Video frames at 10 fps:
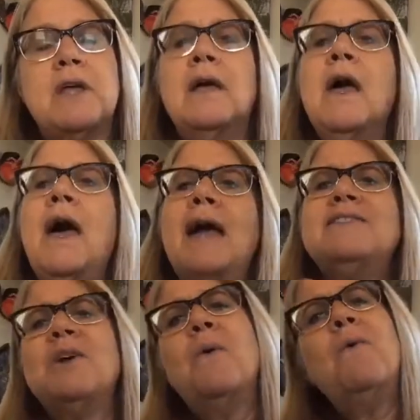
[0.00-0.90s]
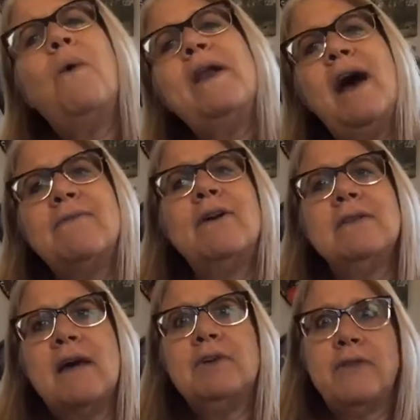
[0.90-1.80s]
And so whatever level
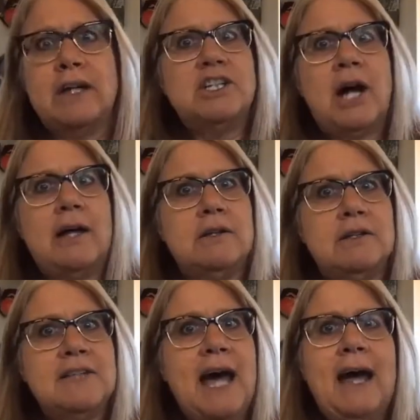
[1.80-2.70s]
that child is at,